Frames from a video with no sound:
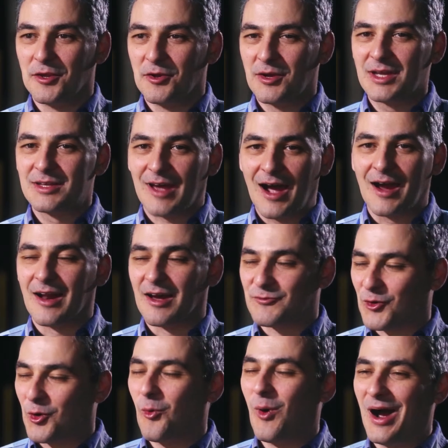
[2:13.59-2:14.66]
You get tired
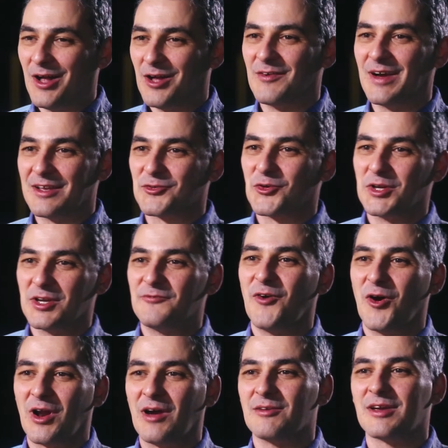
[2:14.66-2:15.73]
after a while of answering the
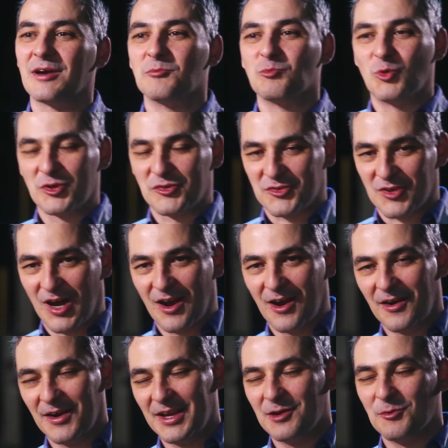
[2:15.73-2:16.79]
phone and saying, we're
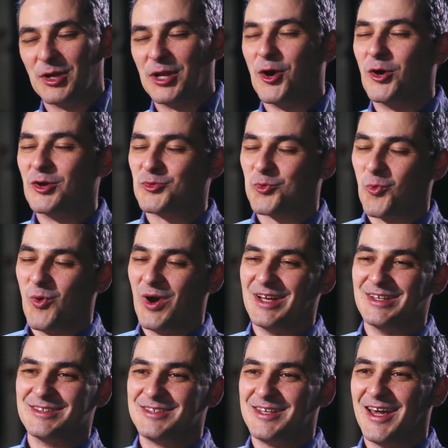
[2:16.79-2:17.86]
sorry, we know it's
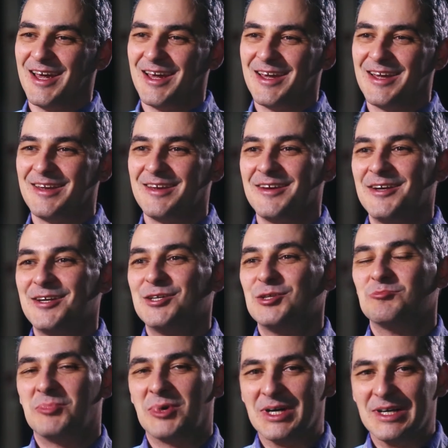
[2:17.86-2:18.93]
Wednesday,
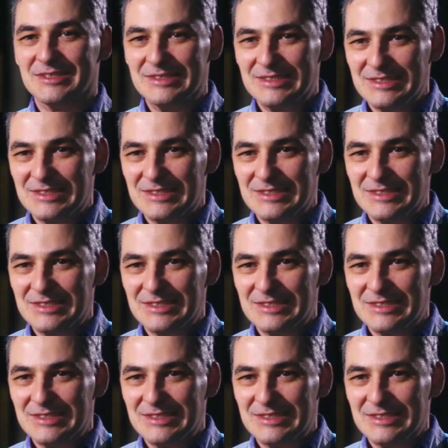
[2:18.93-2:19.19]
but